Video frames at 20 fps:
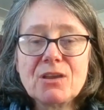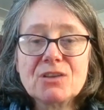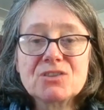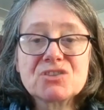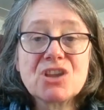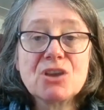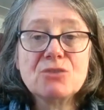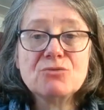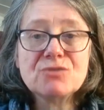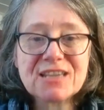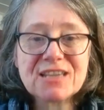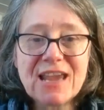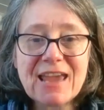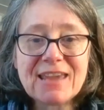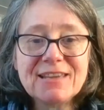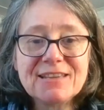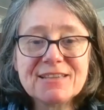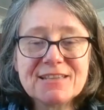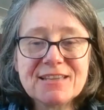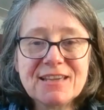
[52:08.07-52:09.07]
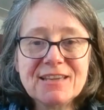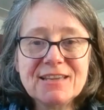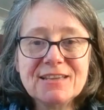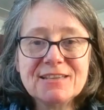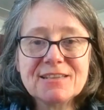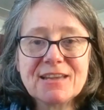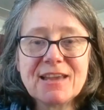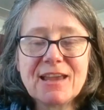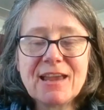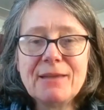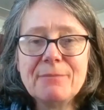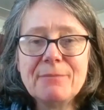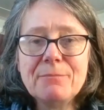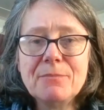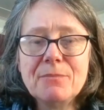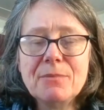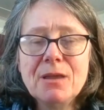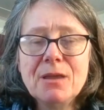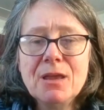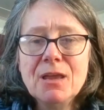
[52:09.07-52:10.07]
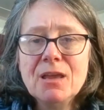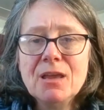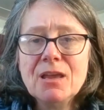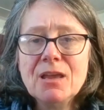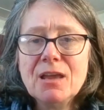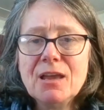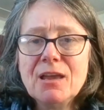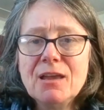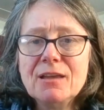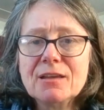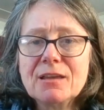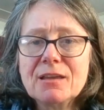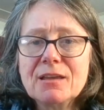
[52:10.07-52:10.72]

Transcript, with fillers: associated uh,